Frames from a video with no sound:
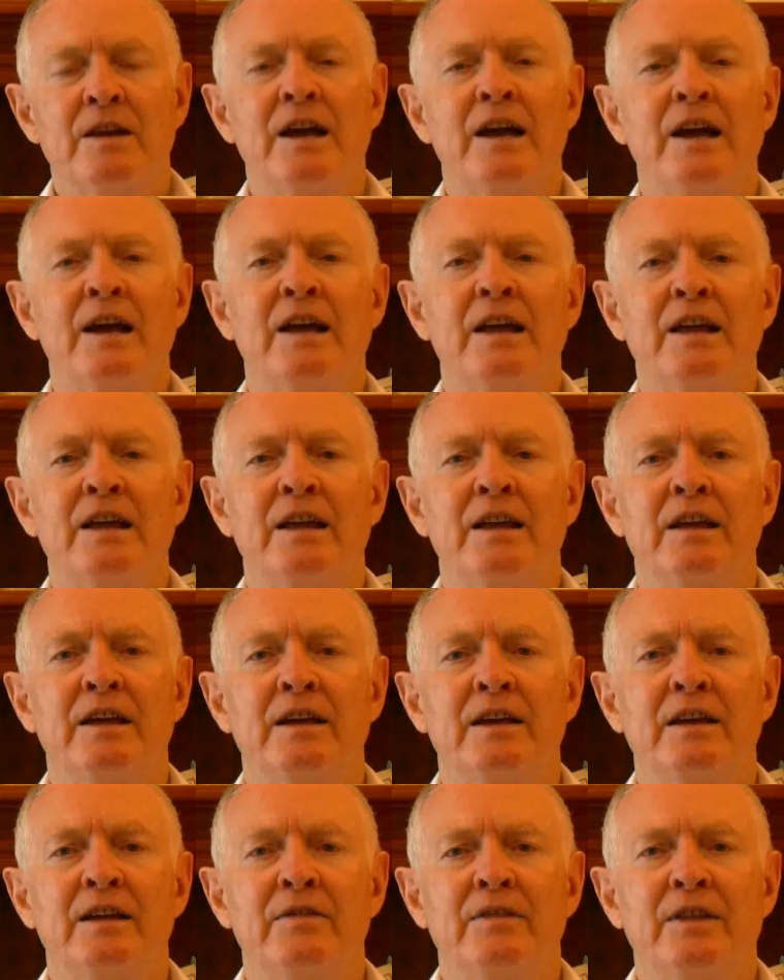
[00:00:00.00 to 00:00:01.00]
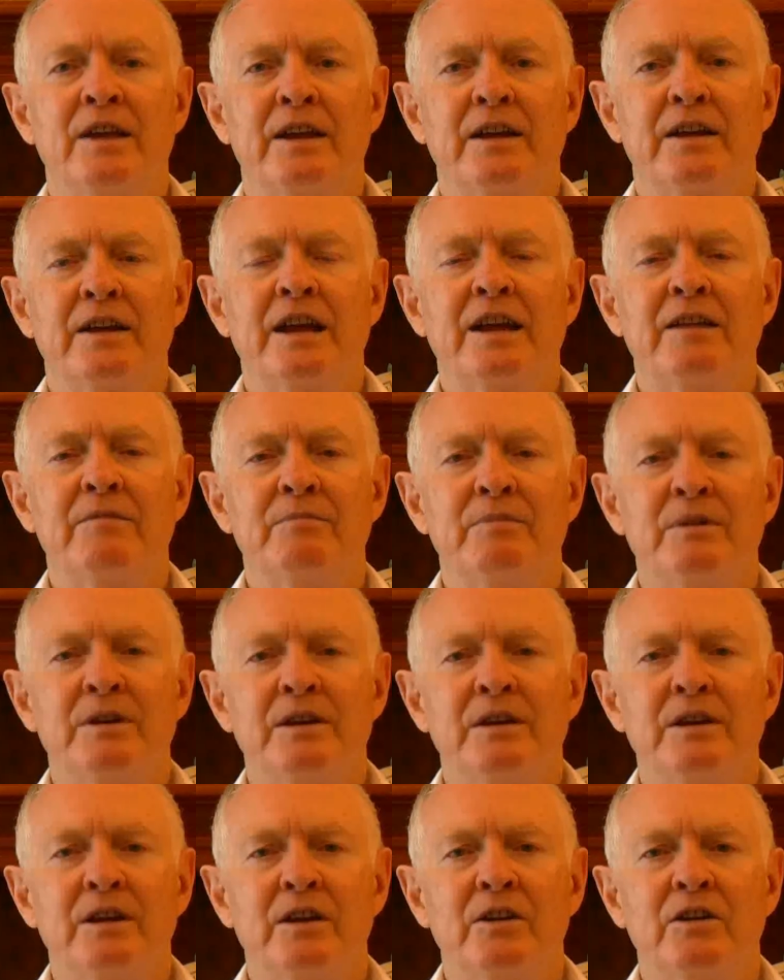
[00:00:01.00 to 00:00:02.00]
There can
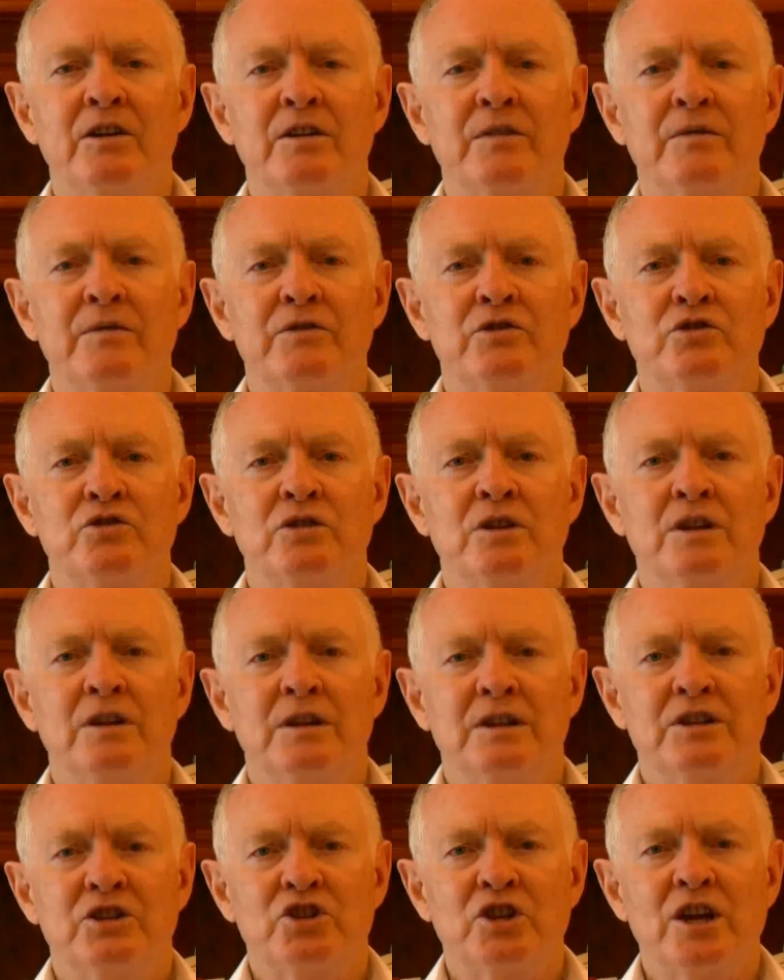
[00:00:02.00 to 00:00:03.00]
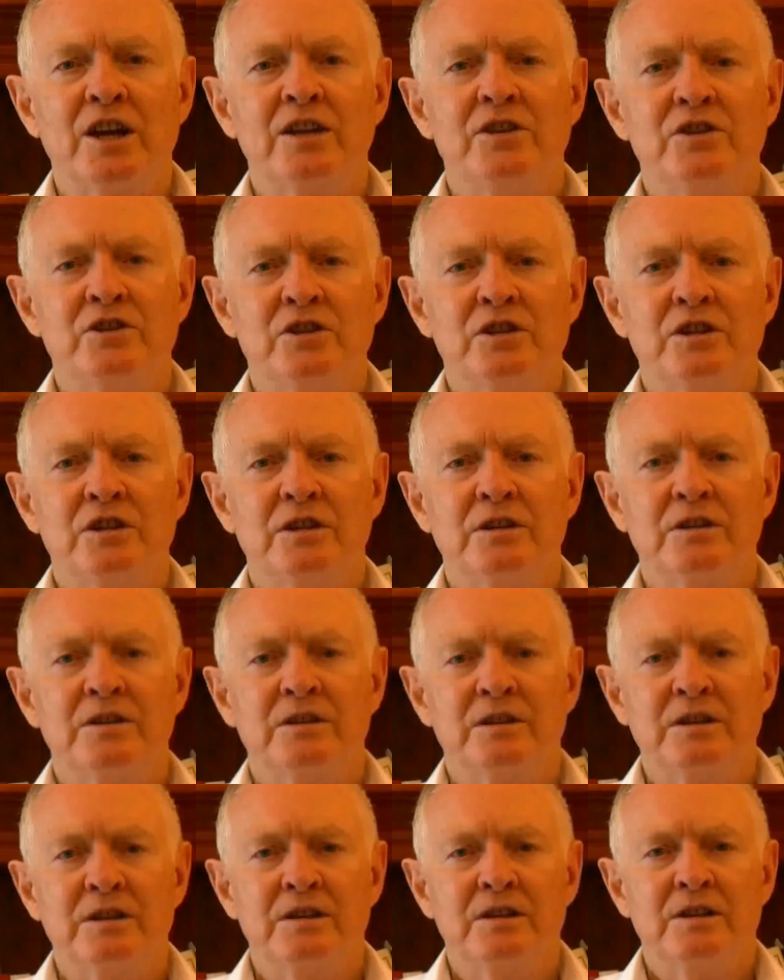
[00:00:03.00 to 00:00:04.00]
be a lot of changing
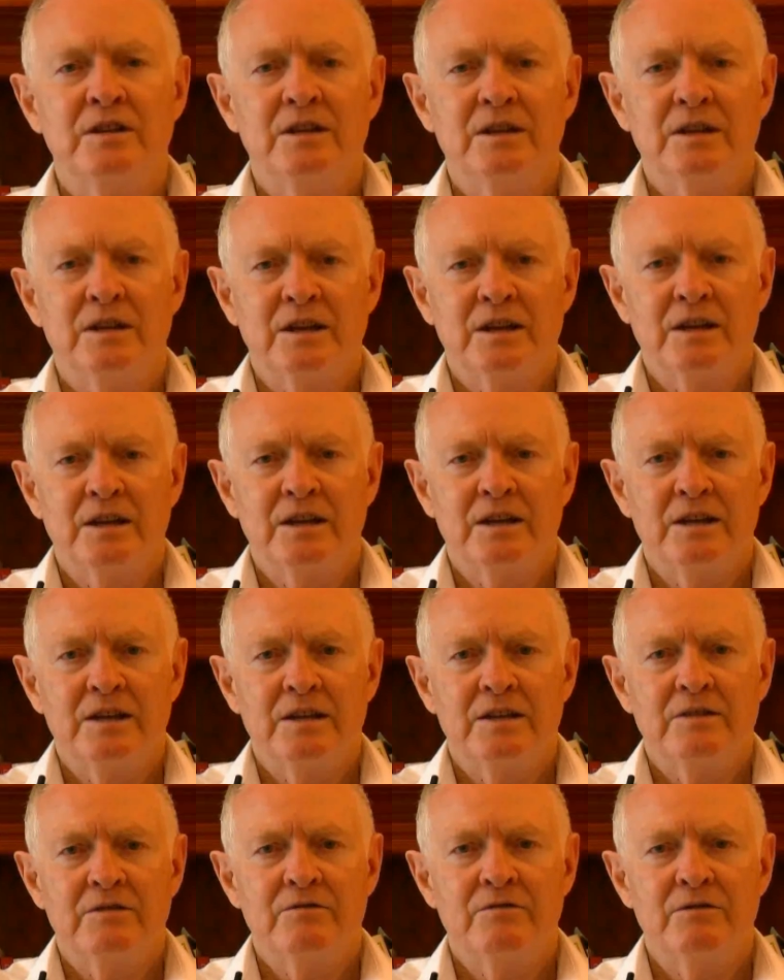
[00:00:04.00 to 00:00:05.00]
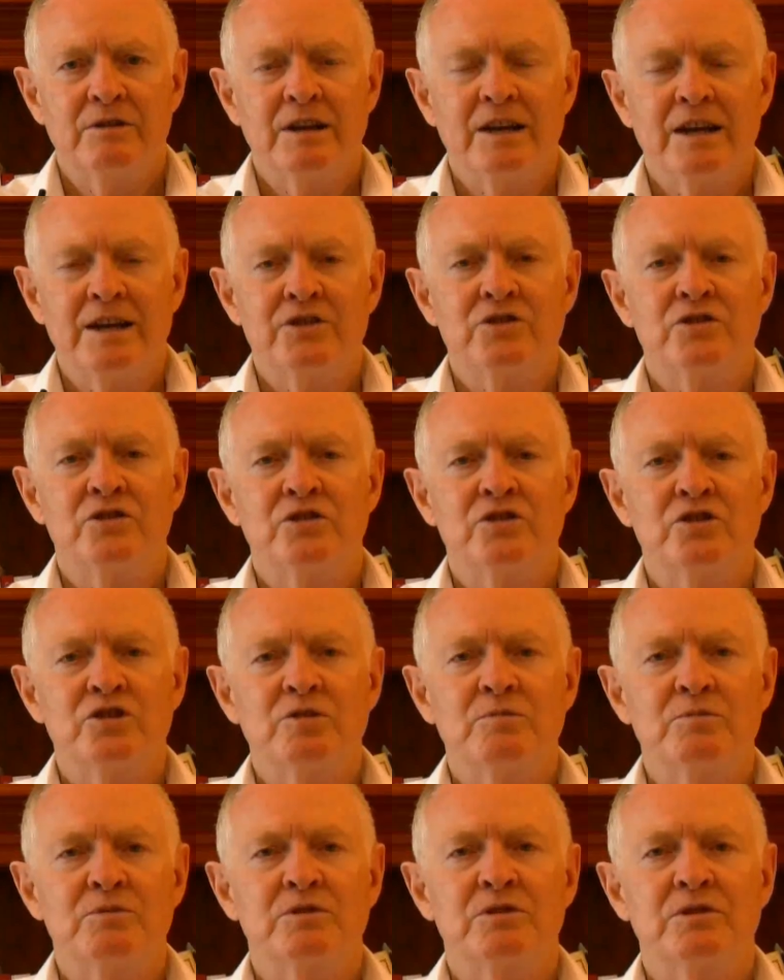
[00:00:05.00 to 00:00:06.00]
in
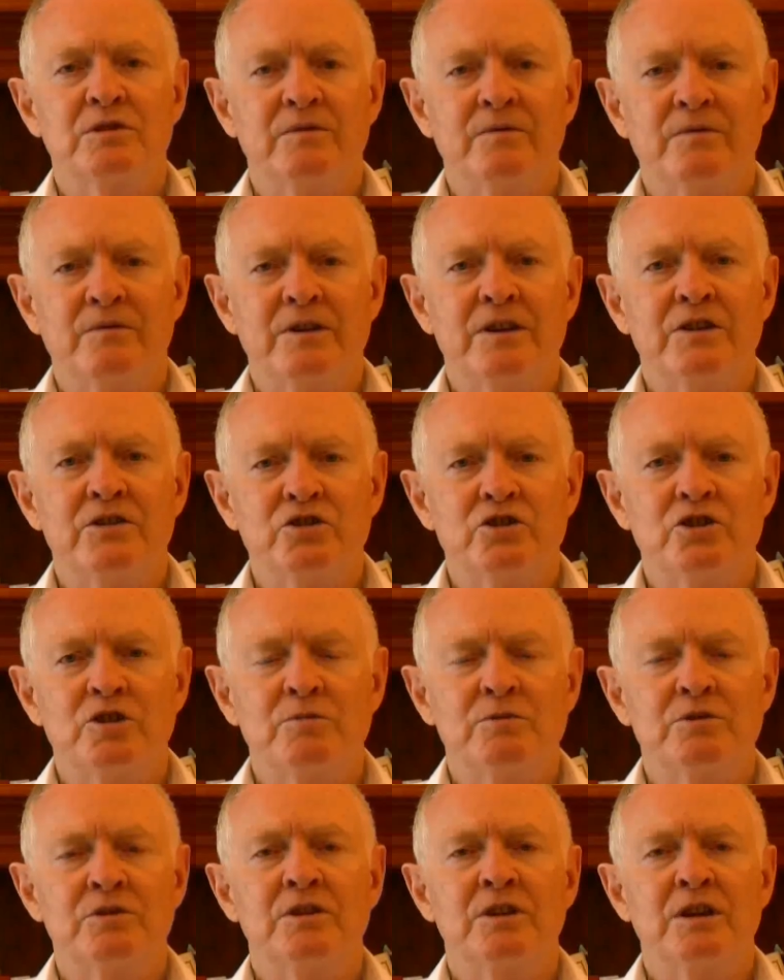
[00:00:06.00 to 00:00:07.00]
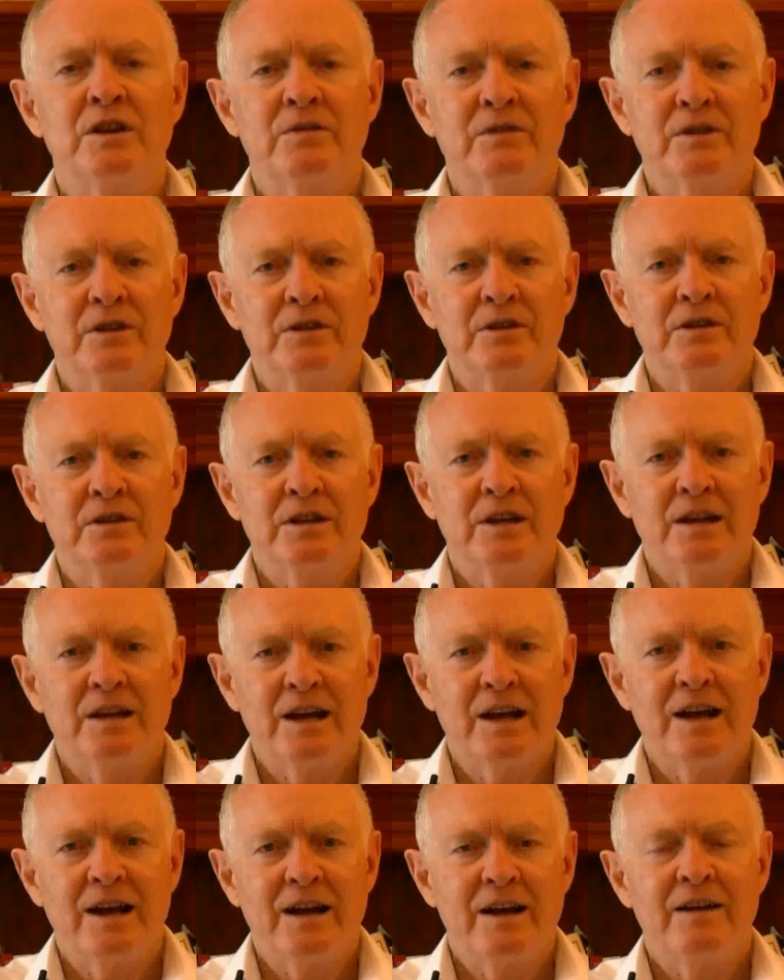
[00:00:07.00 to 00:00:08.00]
relationships and friendships that
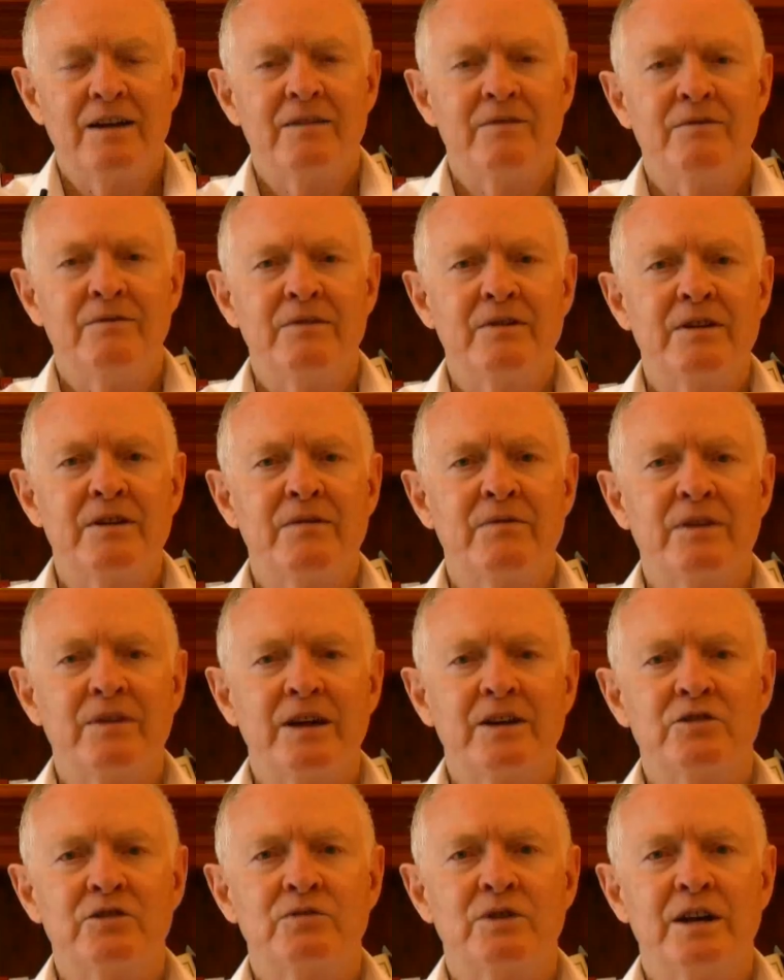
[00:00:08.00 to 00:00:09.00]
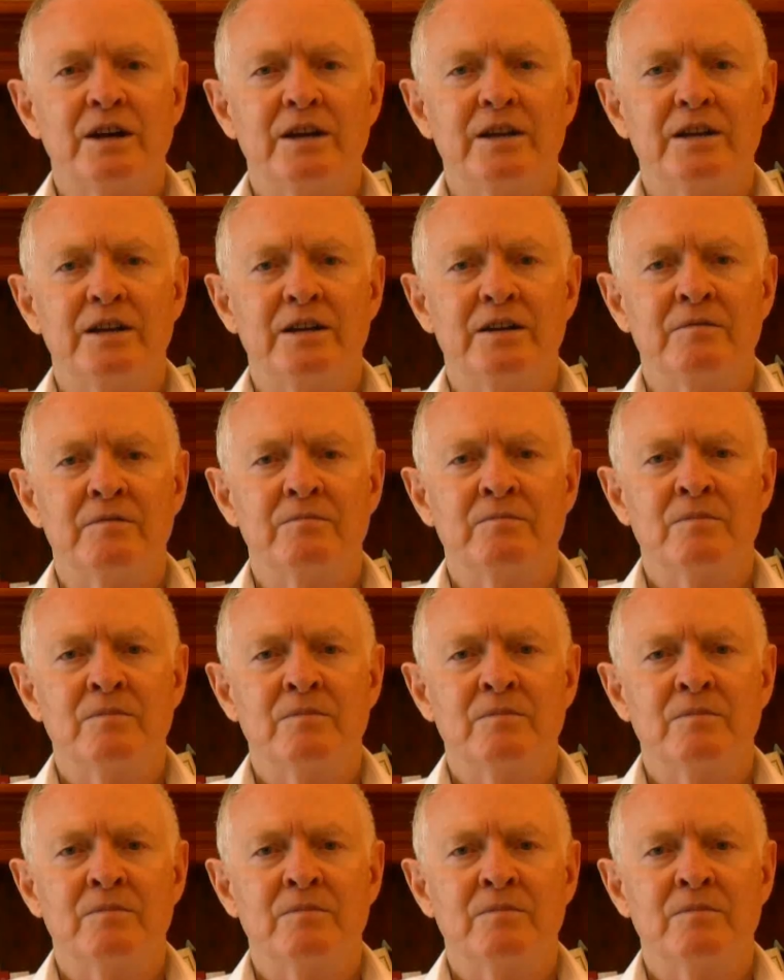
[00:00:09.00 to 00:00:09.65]
are very fluctuating